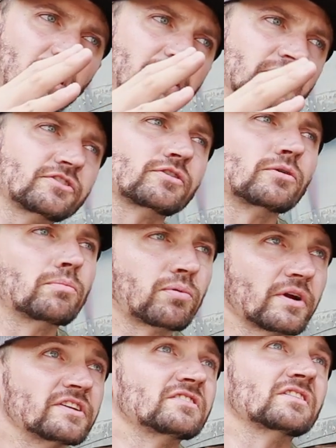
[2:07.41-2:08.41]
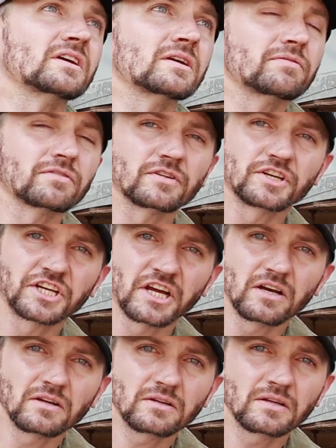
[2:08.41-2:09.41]
internal bracing for the
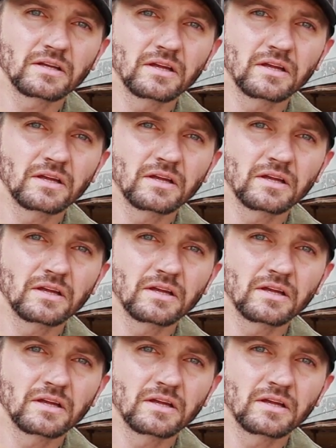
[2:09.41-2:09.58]
shell,